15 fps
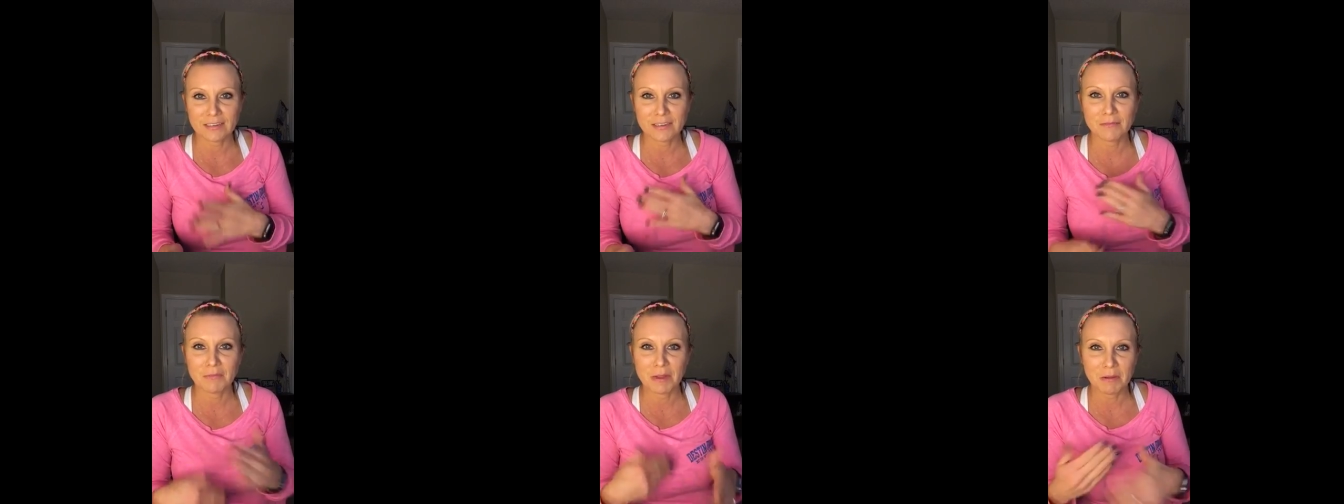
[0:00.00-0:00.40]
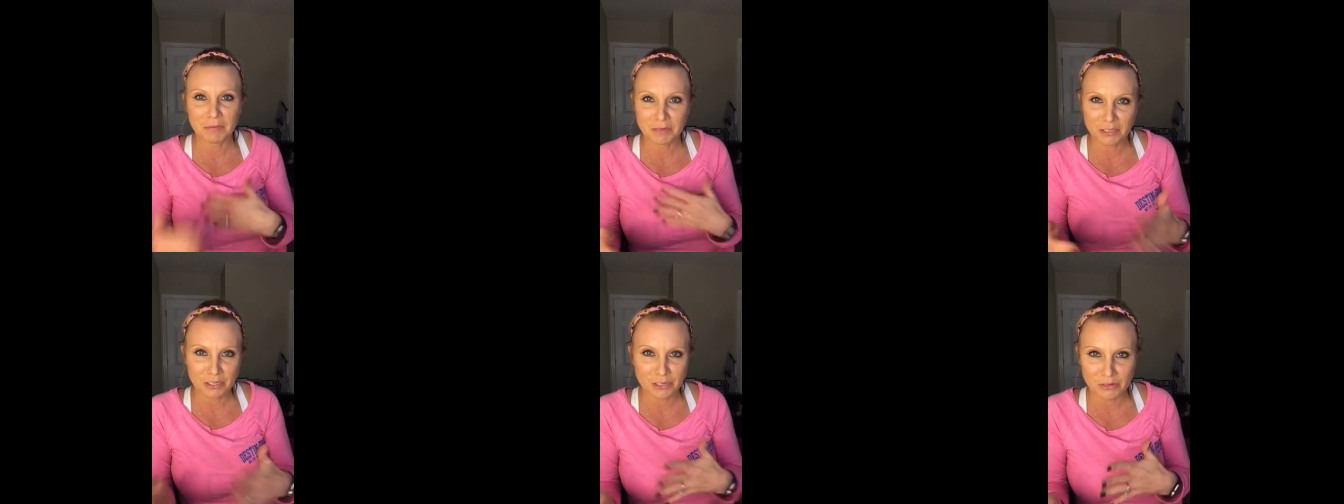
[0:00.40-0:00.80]
to be
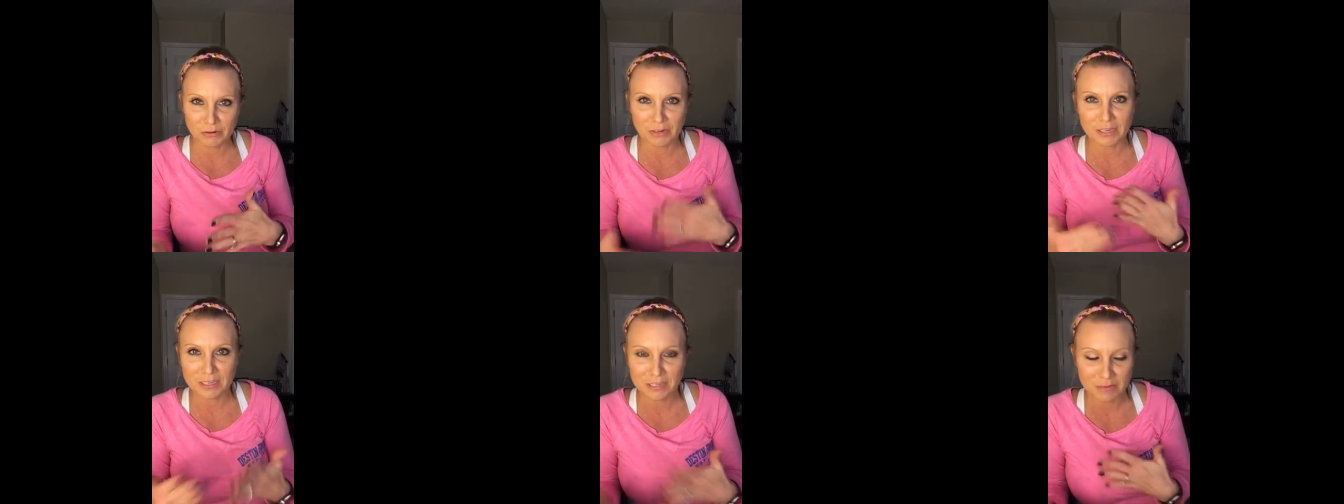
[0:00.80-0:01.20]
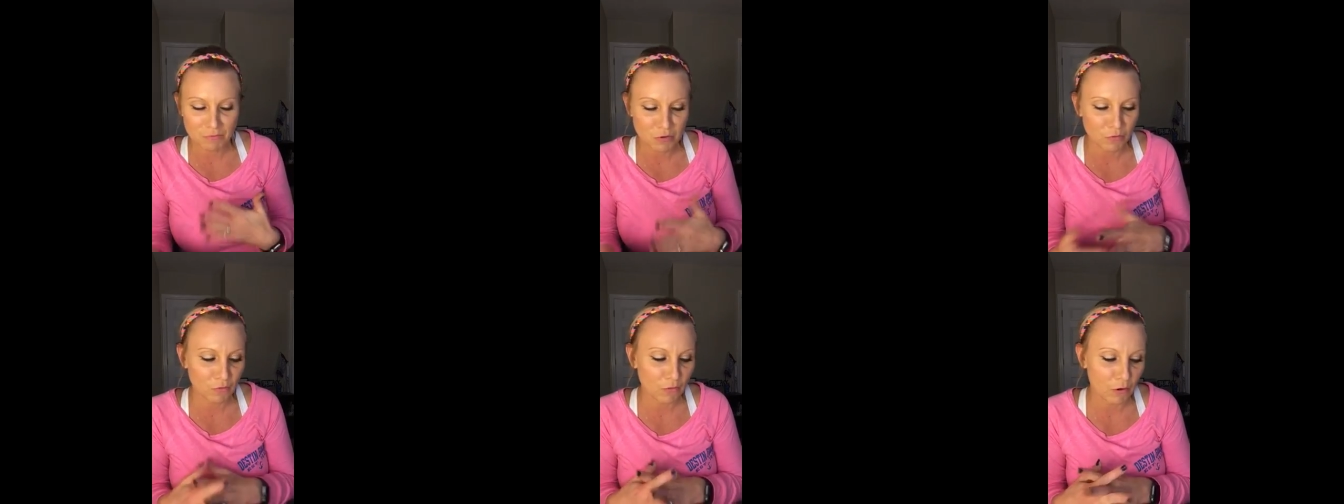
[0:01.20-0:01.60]
able to do it
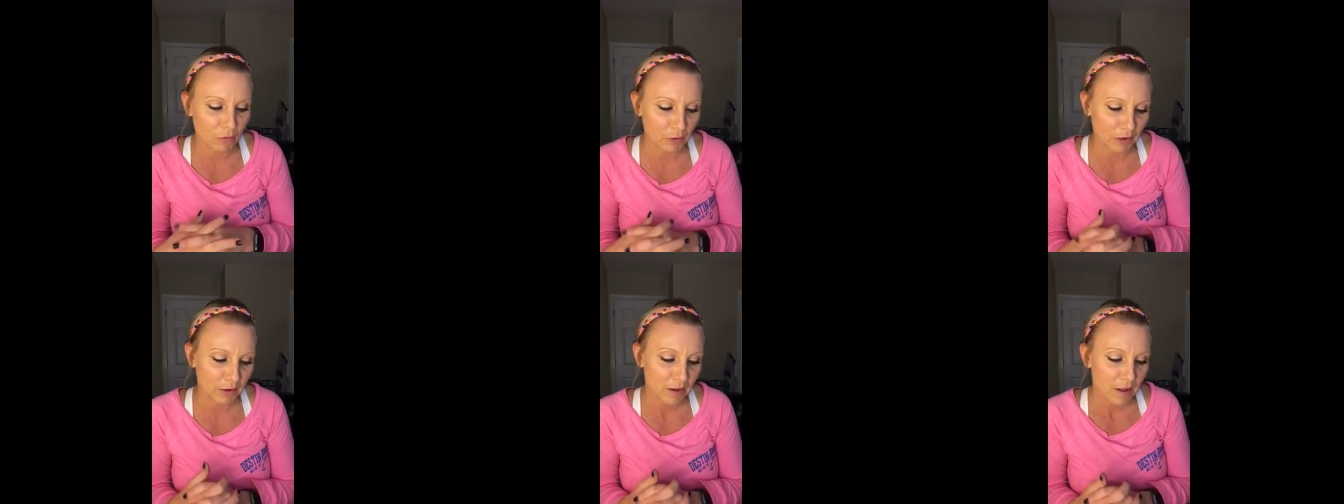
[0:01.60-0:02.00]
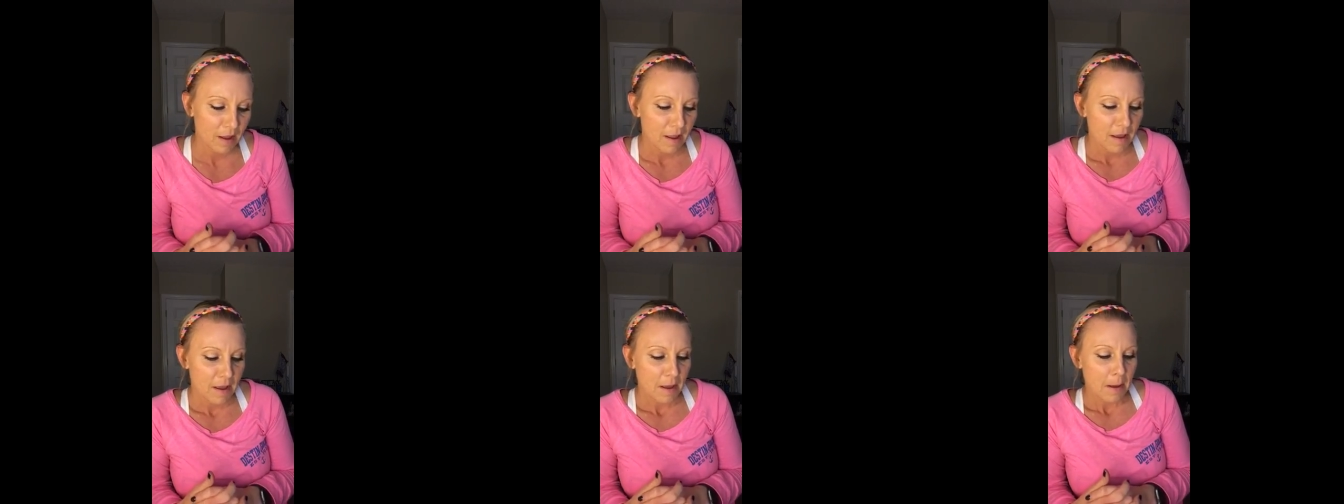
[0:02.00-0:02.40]
and move forward.
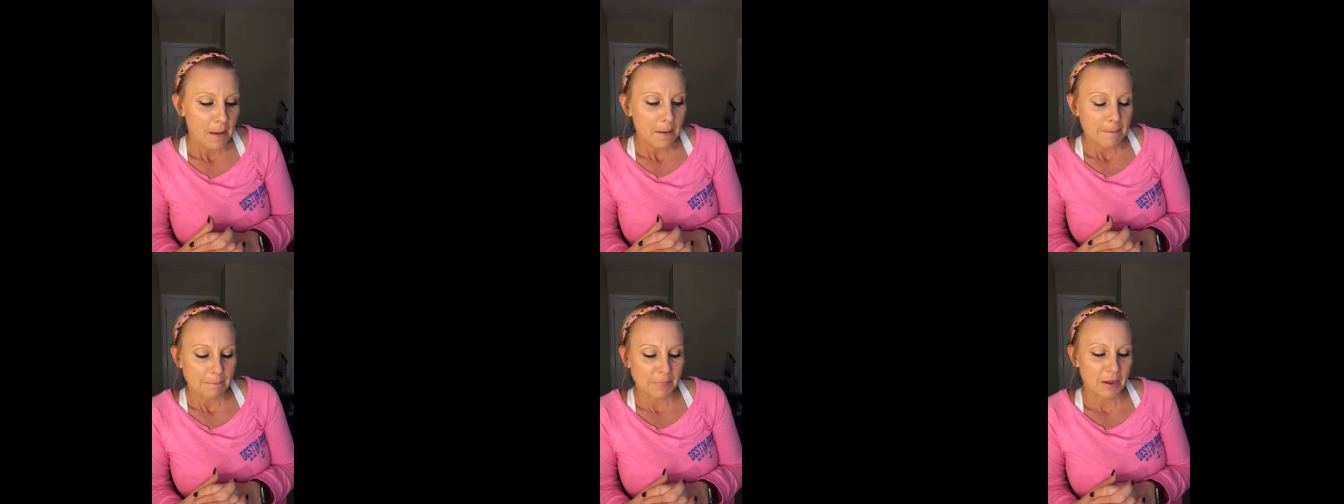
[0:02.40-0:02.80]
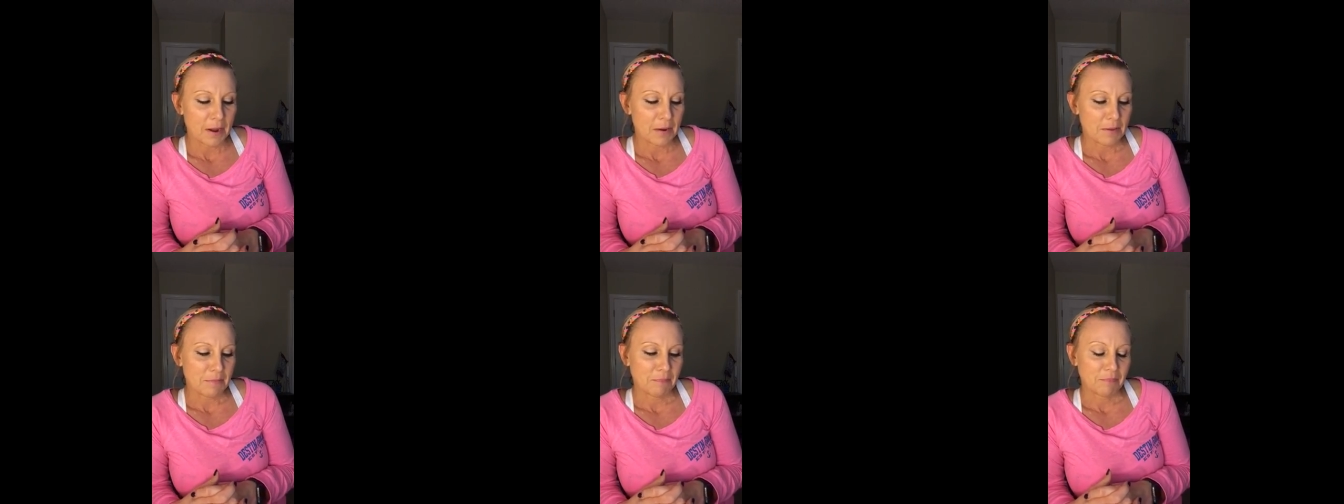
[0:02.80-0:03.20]

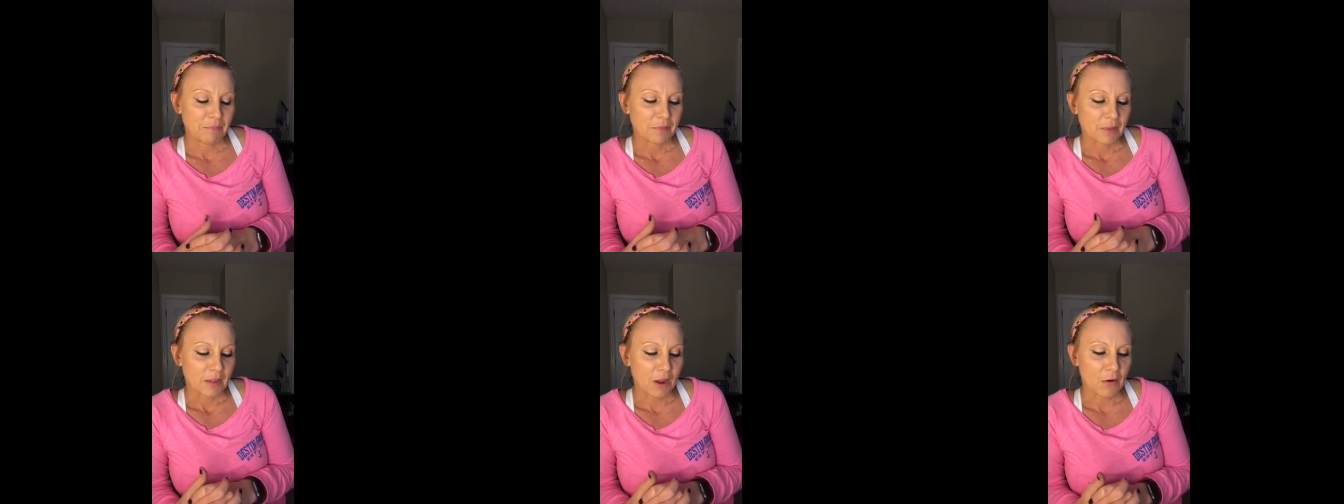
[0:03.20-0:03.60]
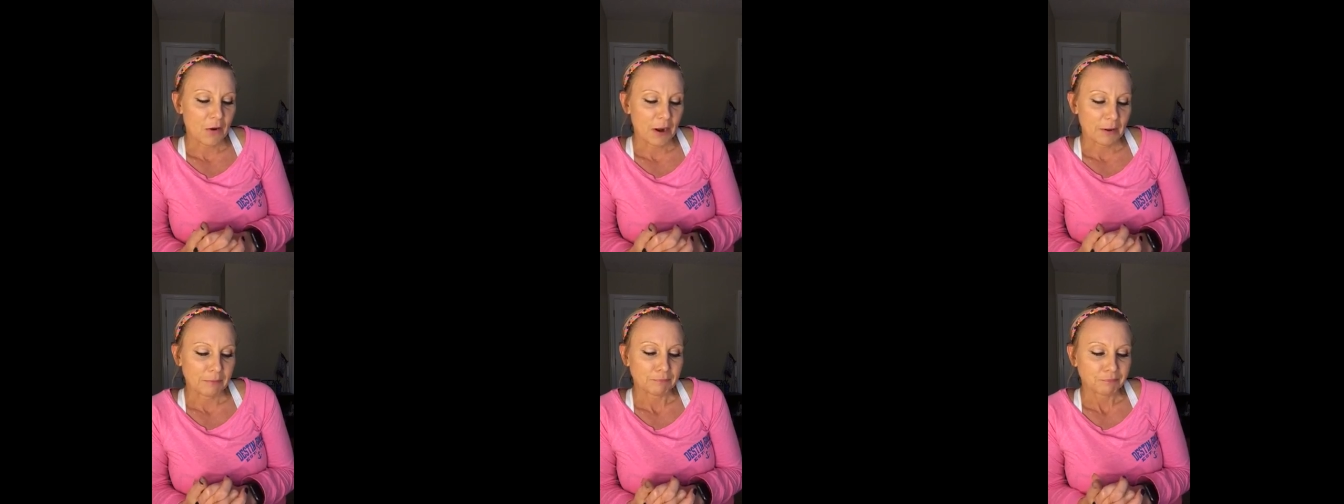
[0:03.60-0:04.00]
Um,
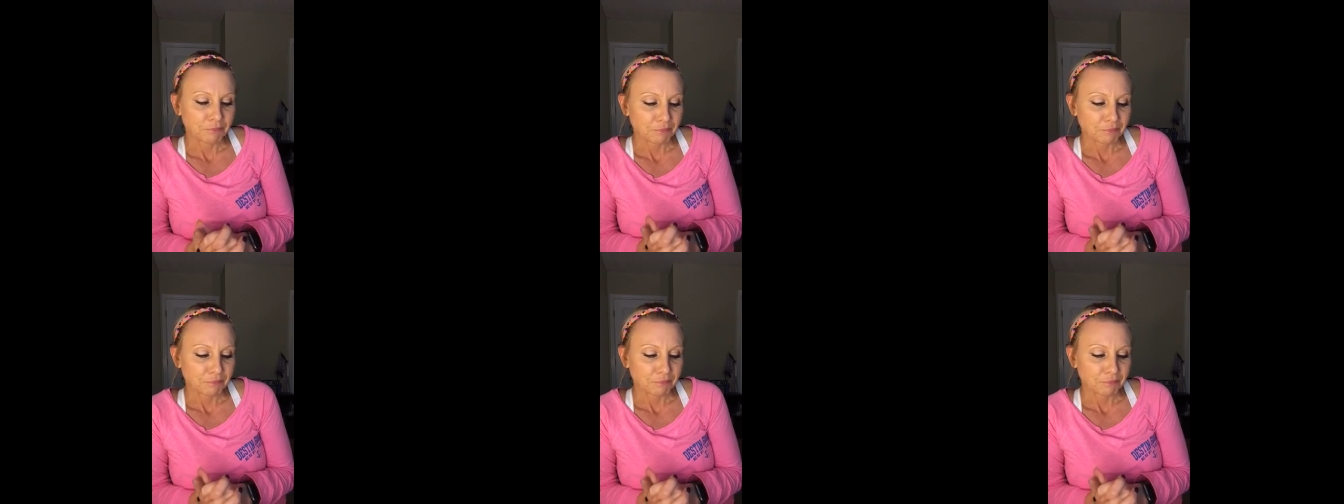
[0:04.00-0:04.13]
okay.